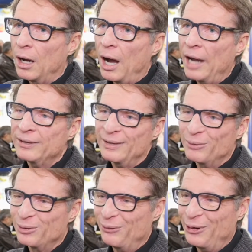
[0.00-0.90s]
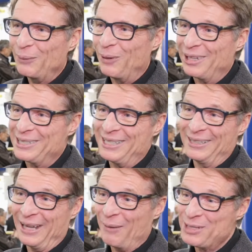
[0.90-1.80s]
I thought it was very well
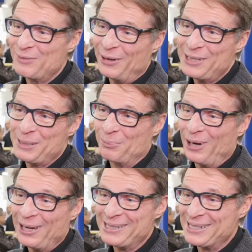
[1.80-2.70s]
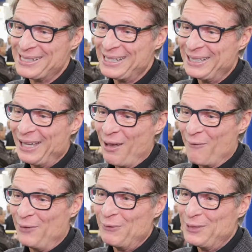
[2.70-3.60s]
attended. I was very surprised to see
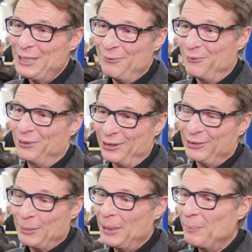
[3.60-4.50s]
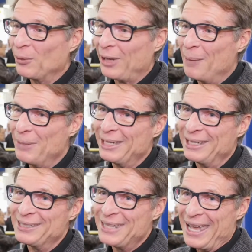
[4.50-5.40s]
50, 60 people come in
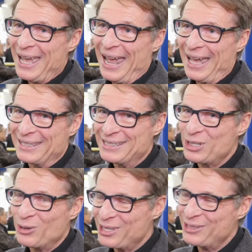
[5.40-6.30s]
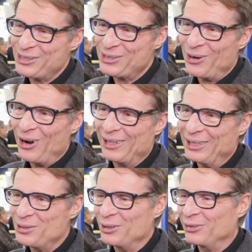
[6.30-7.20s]
and show such a strong
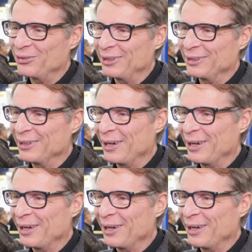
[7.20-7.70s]
interest in